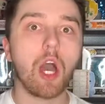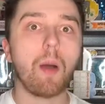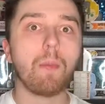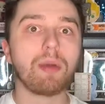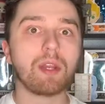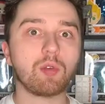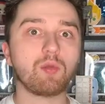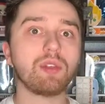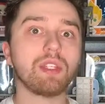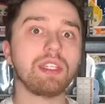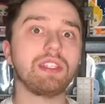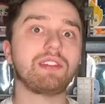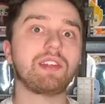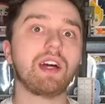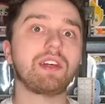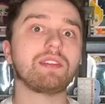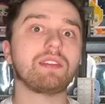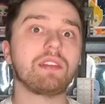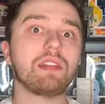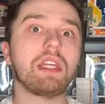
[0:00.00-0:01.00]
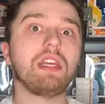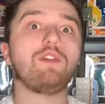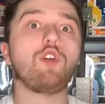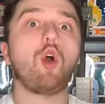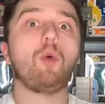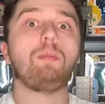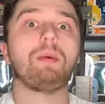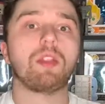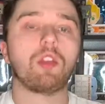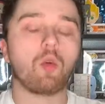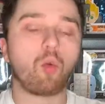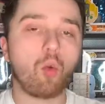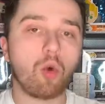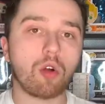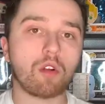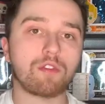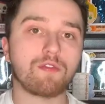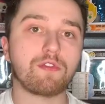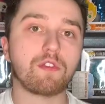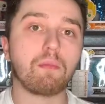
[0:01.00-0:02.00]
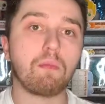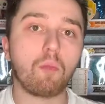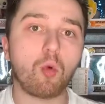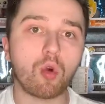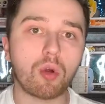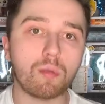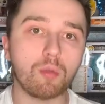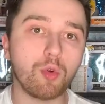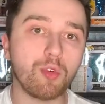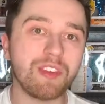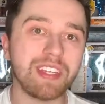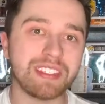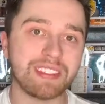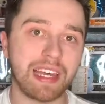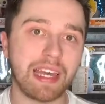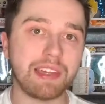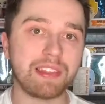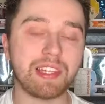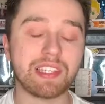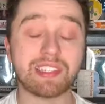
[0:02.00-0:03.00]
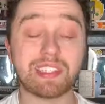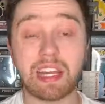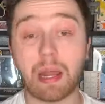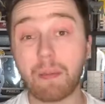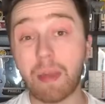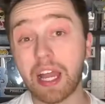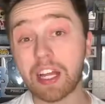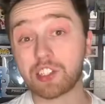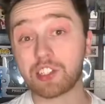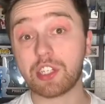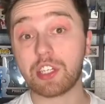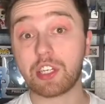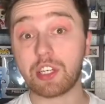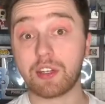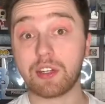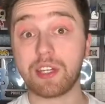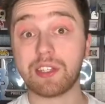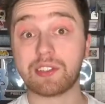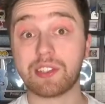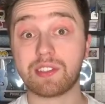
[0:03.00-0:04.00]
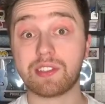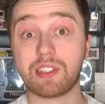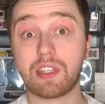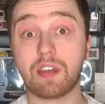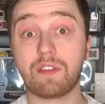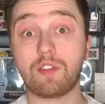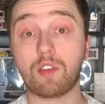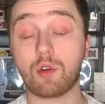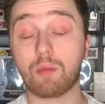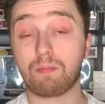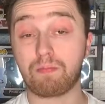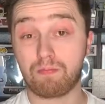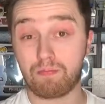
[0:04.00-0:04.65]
but it really does leave open the world for more movies like this. And I'm actually curious to see if they'll